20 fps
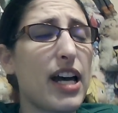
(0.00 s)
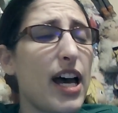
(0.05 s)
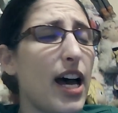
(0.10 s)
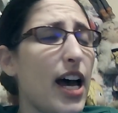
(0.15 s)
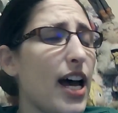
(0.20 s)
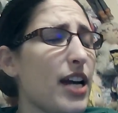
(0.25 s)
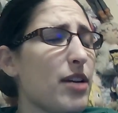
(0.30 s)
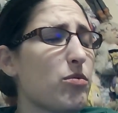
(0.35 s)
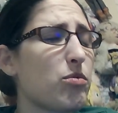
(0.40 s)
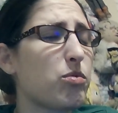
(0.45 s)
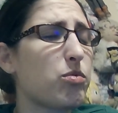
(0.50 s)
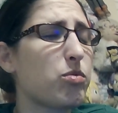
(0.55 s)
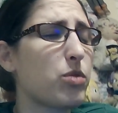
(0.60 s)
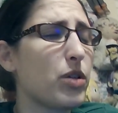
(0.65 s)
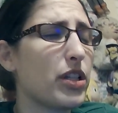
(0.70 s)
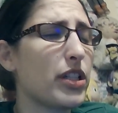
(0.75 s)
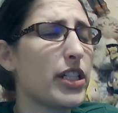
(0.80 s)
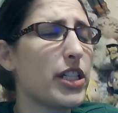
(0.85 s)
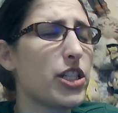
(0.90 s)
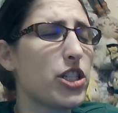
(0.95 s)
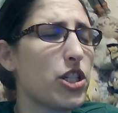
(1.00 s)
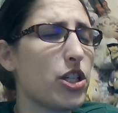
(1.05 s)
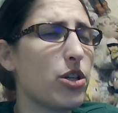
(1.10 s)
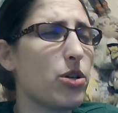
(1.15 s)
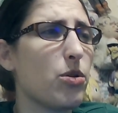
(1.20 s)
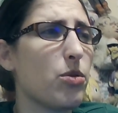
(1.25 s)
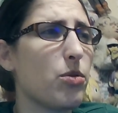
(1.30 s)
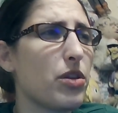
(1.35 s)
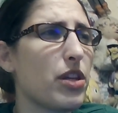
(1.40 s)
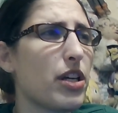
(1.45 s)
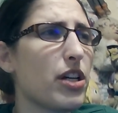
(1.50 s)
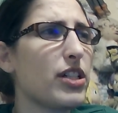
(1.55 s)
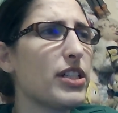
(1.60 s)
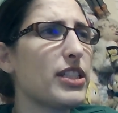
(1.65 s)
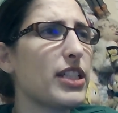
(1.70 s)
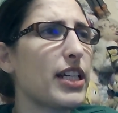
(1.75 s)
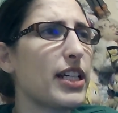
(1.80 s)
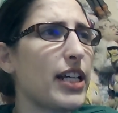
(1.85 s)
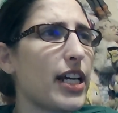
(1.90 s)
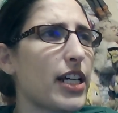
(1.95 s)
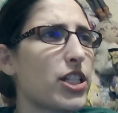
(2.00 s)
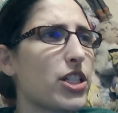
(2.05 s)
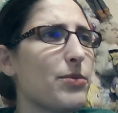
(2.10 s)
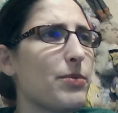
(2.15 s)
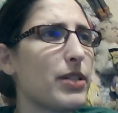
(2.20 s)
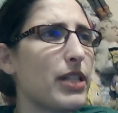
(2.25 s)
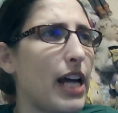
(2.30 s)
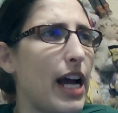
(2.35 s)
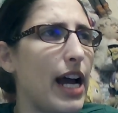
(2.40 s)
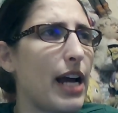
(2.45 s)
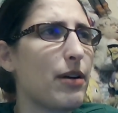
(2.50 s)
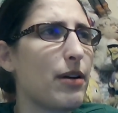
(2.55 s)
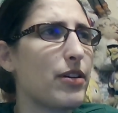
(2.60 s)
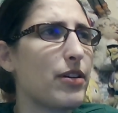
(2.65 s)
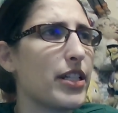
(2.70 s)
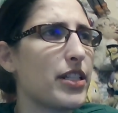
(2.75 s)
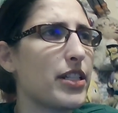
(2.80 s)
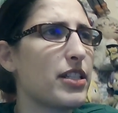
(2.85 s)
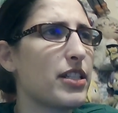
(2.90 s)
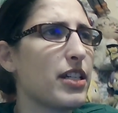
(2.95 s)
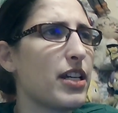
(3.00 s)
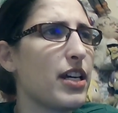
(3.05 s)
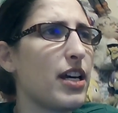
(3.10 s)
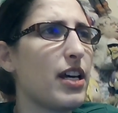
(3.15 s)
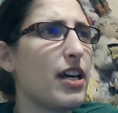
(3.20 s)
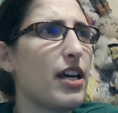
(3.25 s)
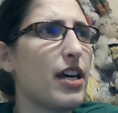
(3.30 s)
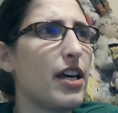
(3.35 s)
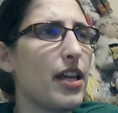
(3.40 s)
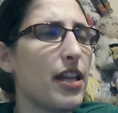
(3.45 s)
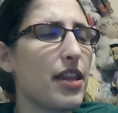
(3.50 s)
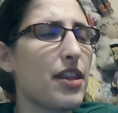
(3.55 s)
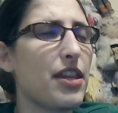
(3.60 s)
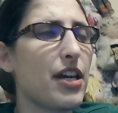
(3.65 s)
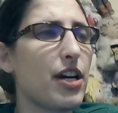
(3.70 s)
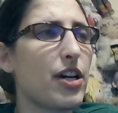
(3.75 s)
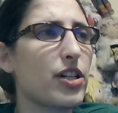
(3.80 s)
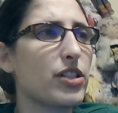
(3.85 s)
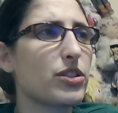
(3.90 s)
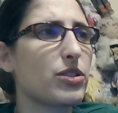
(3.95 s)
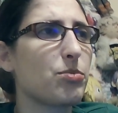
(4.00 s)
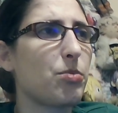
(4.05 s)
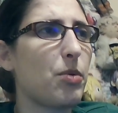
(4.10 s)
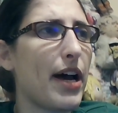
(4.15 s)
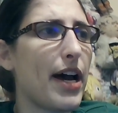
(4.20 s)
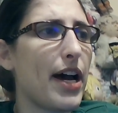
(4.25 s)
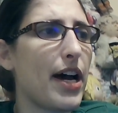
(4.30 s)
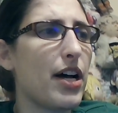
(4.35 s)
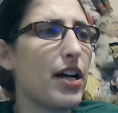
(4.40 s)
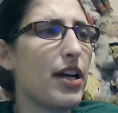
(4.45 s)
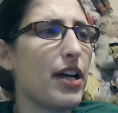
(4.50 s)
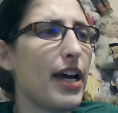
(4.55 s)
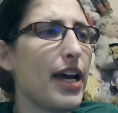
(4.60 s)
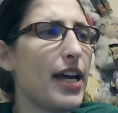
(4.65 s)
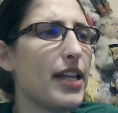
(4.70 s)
I really do. There is a connection with Iris there as well.